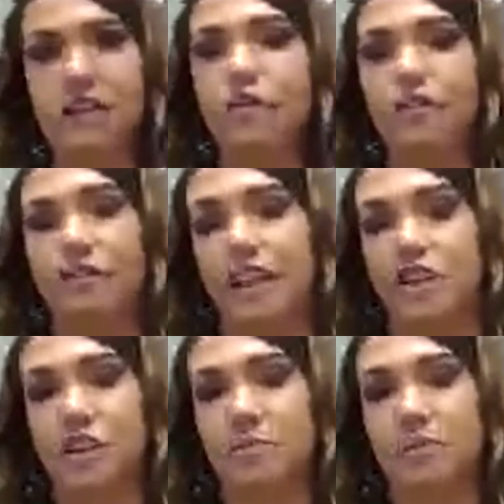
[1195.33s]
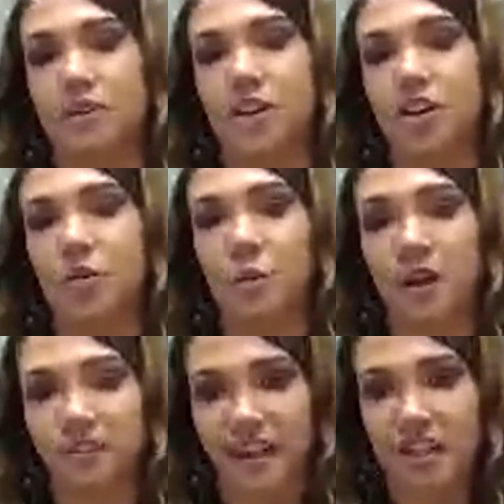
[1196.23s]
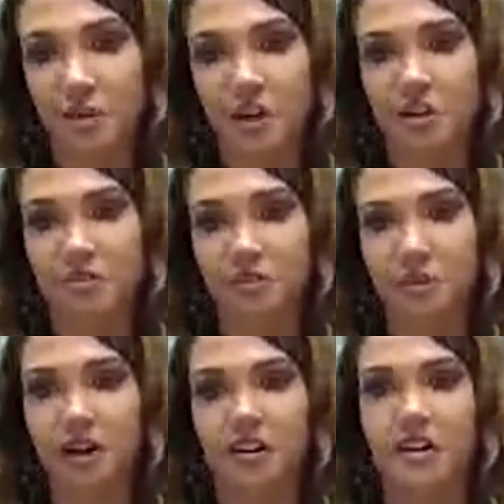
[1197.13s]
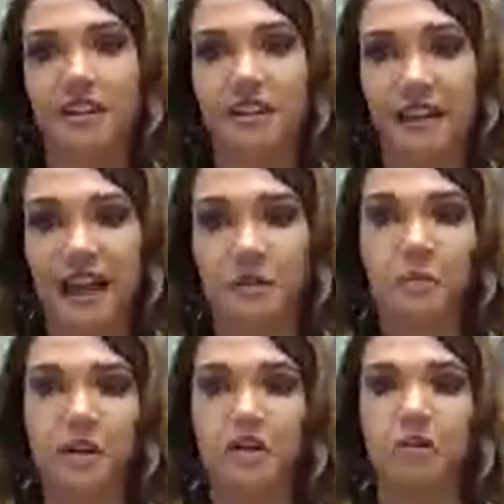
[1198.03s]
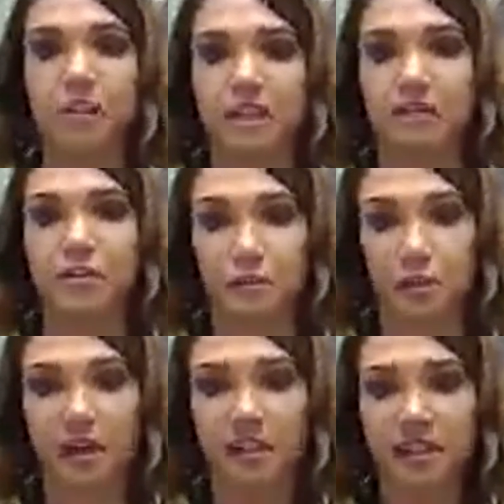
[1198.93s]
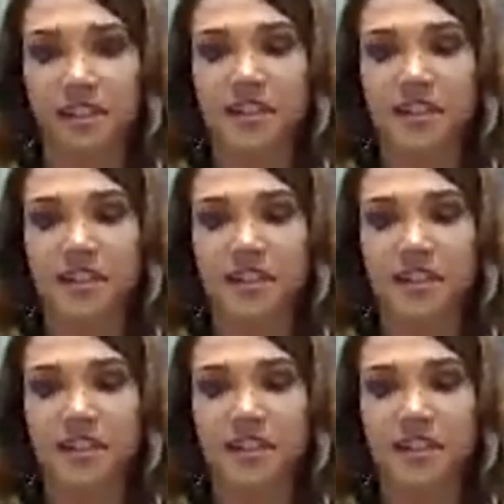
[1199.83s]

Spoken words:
any sort of relationship, what they join you for, they will leave you for.